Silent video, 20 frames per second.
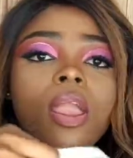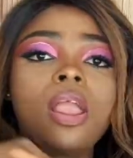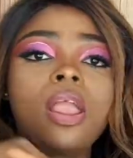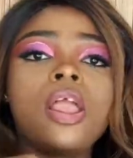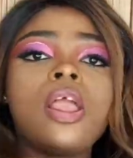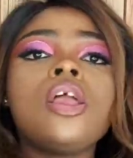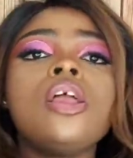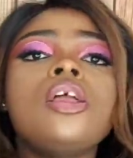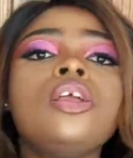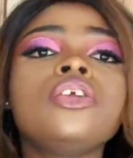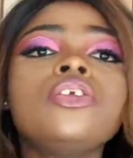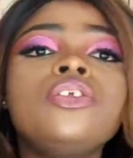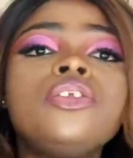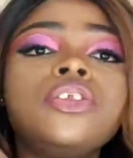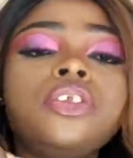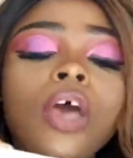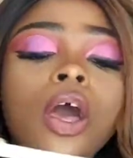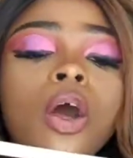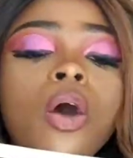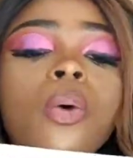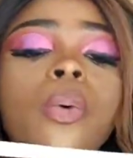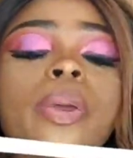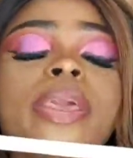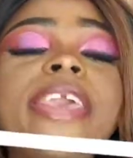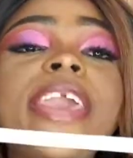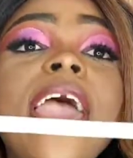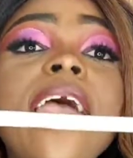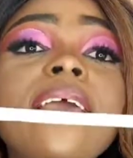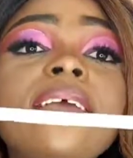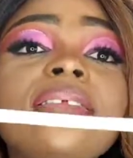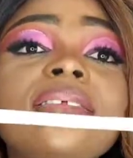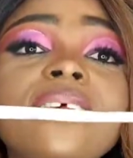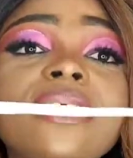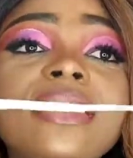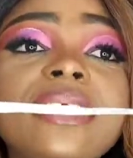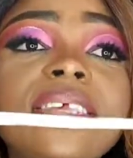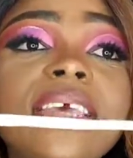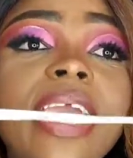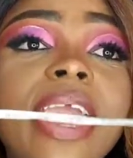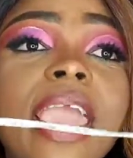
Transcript: So here is a tape,